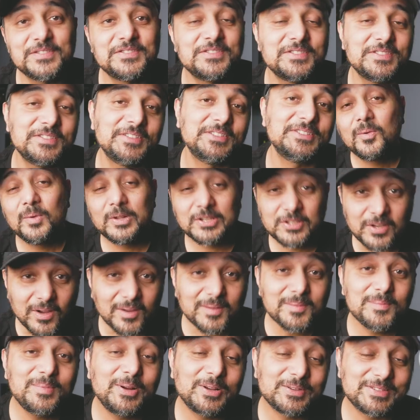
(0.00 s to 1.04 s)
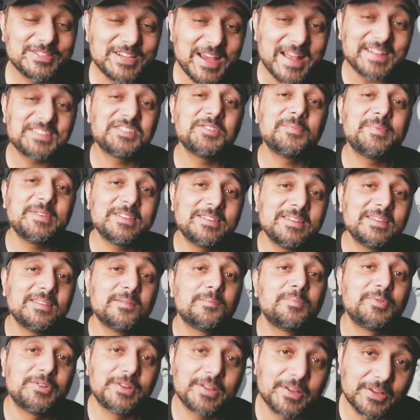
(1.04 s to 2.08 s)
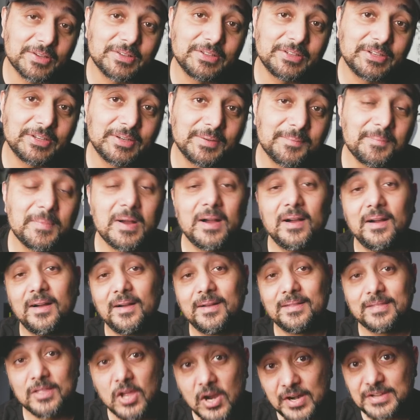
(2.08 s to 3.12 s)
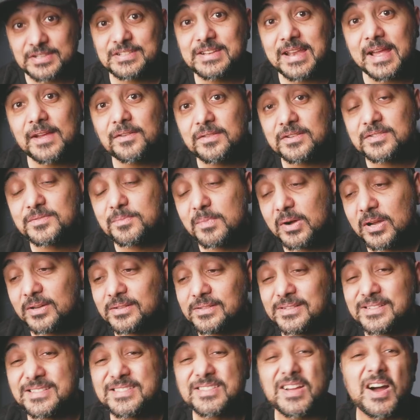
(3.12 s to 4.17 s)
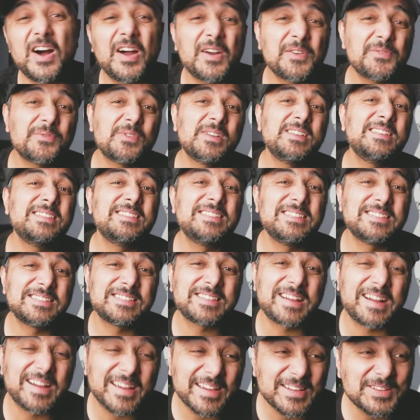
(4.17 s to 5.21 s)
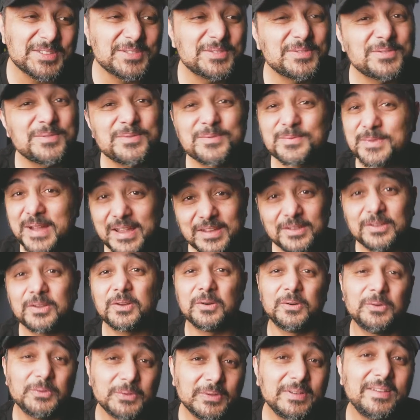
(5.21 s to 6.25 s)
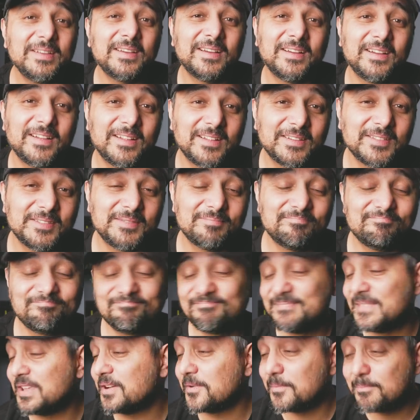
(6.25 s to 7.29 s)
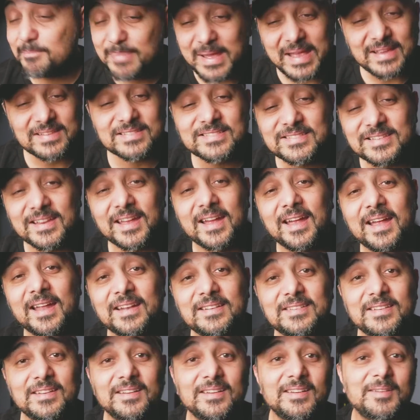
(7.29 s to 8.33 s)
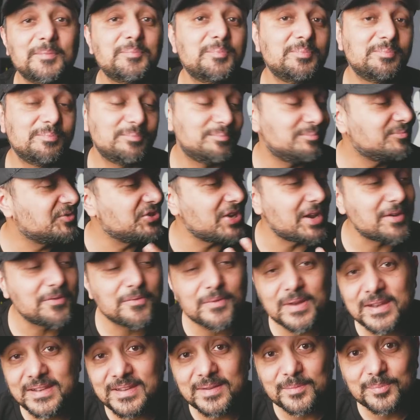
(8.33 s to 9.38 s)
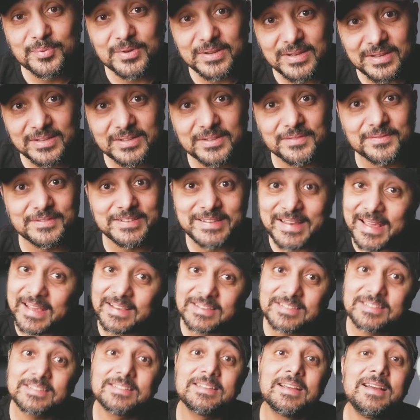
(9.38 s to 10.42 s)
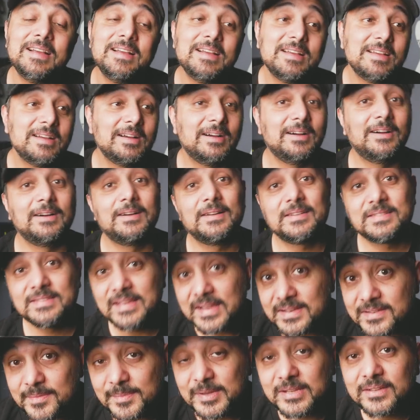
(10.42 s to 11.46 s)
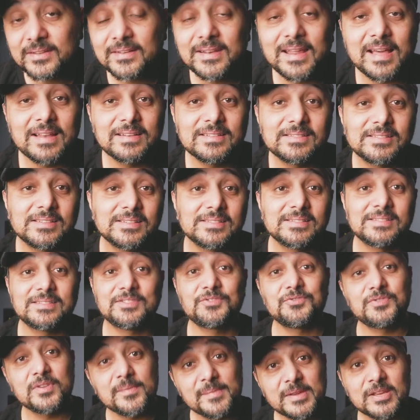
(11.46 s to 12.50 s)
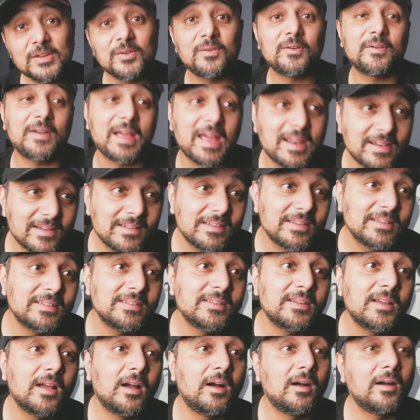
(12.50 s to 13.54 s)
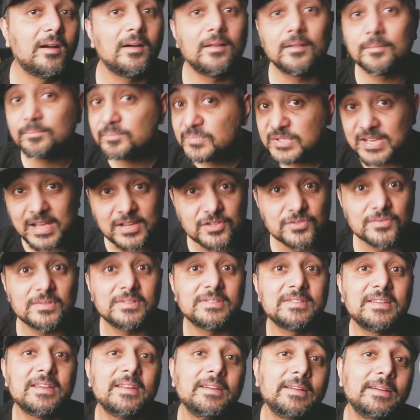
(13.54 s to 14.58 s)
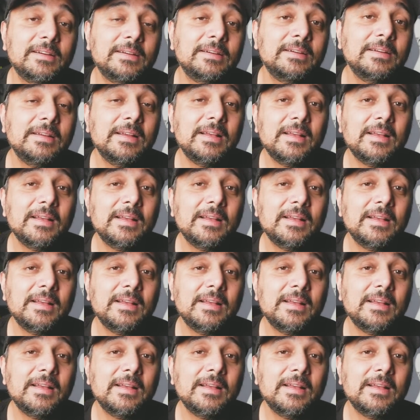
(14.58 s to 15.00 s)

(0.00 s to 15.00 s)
engineers? Well, talking about ChatGPT in particular, uh, large language models aren't really designed to write code. Uh, they're best at uh, generating predictive text, uh, sentiment analysis, streaming or editing uh, textual data.